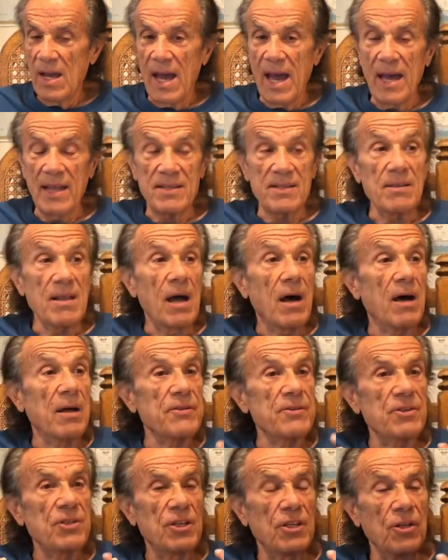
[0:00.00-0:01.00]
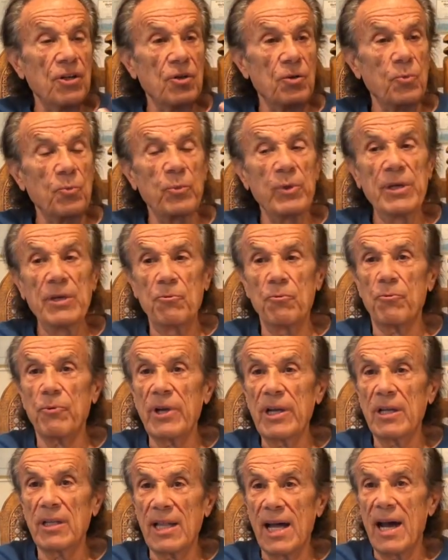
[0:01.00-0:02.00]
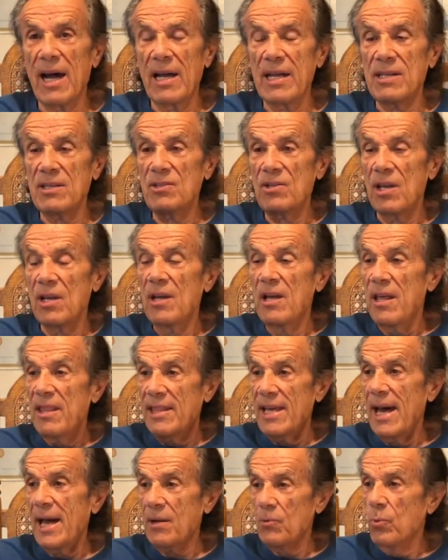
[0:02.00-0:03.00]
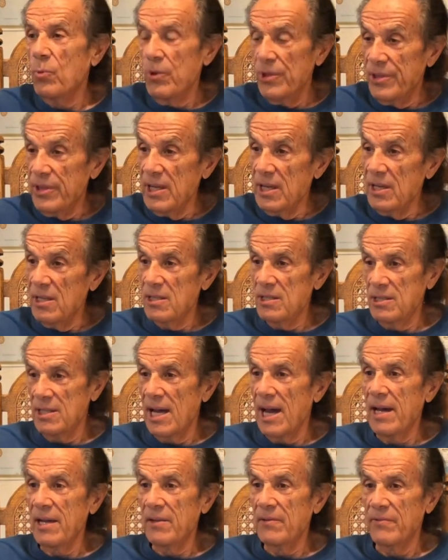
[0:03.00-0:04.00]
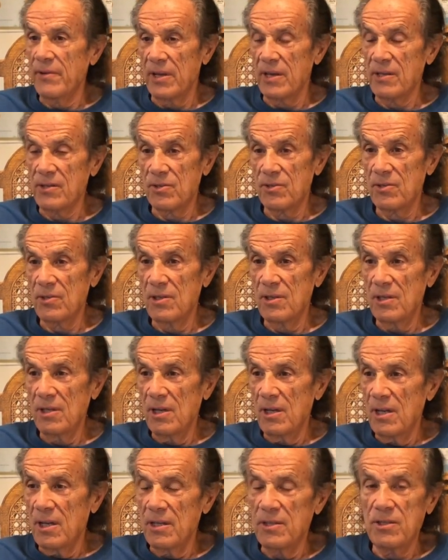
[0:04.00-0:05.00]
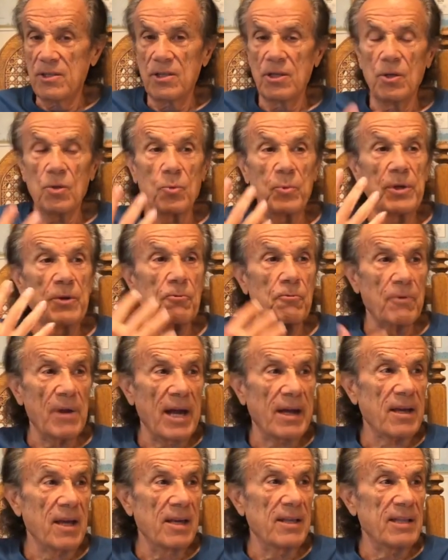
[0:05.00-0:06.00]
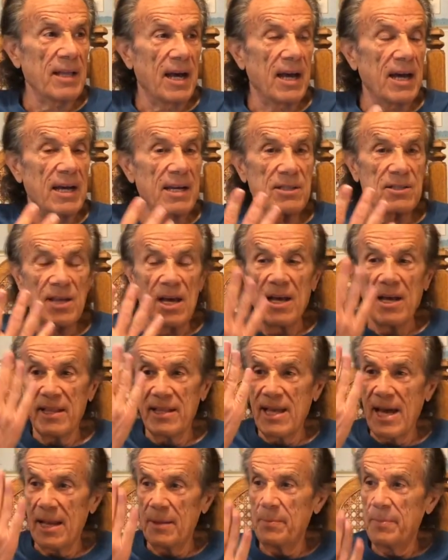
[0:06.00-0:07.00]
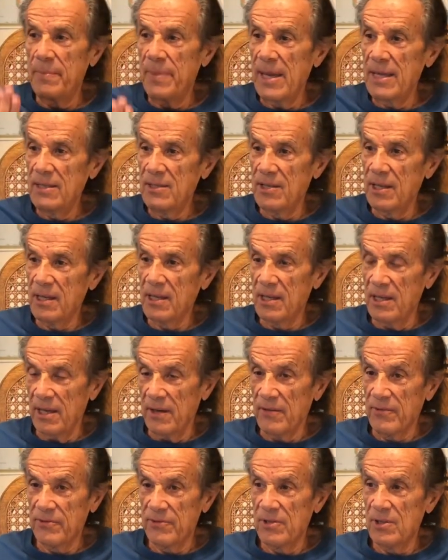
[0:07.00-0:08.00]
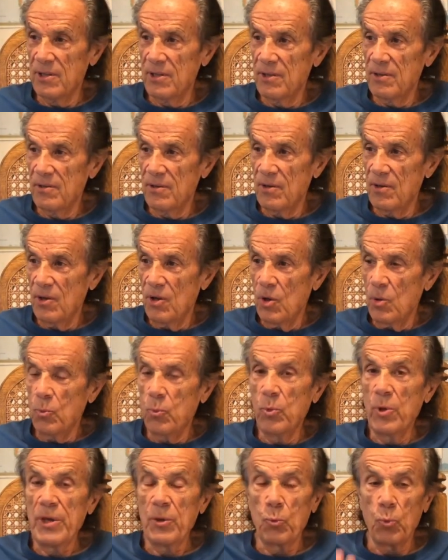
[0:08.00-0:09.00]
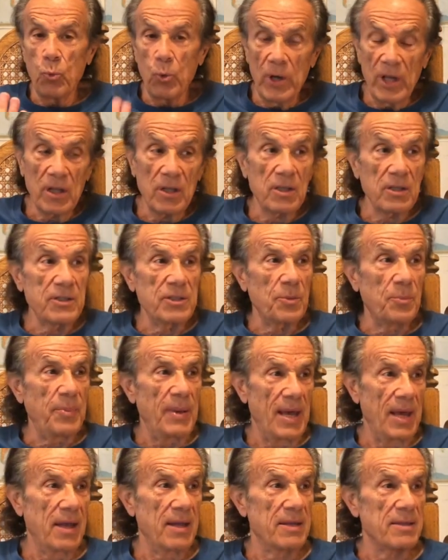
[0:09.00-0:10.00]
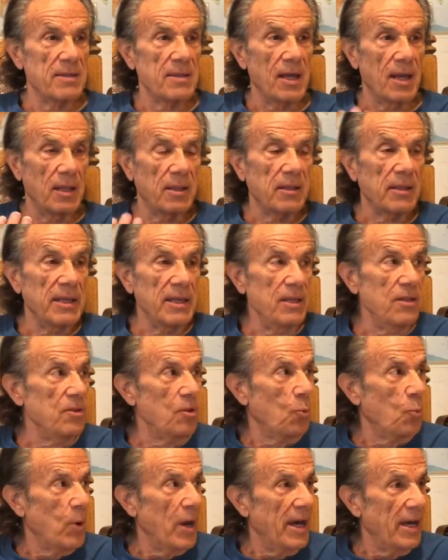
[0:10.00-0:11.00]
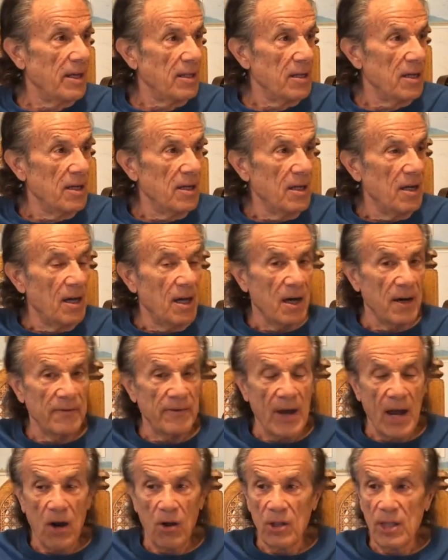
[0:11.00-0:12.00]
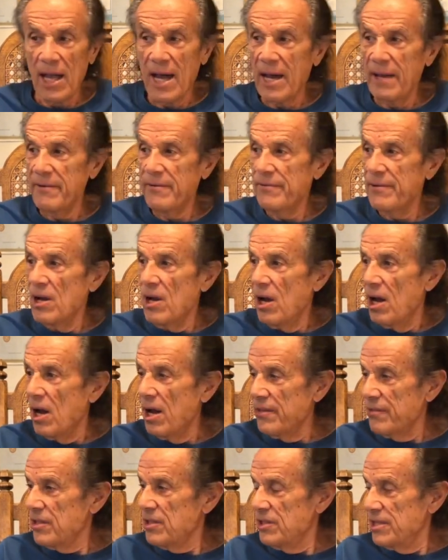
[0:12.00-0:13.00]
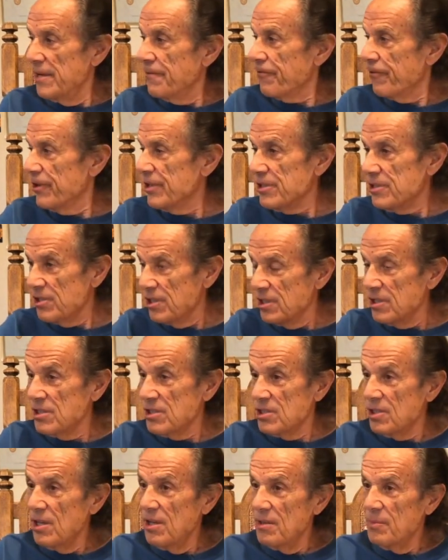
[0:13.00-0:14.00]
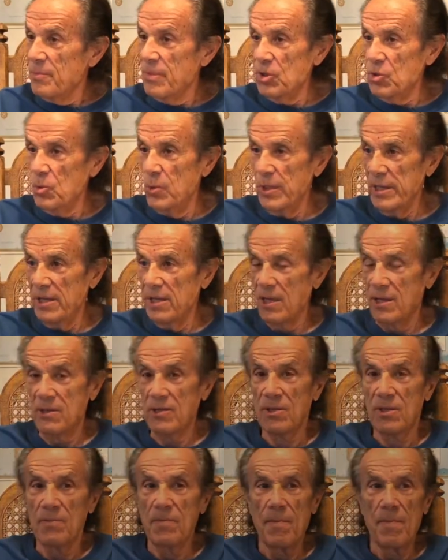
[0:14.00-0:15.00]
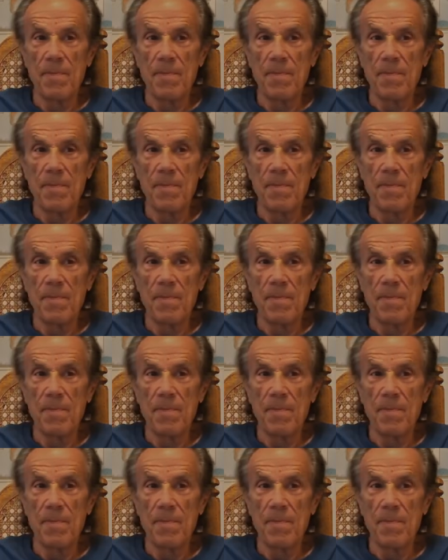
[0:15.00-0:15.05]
And until we realize that within inside of us, until we recognize that basic gift, we will depend and lean the weight of our life on the differences between us.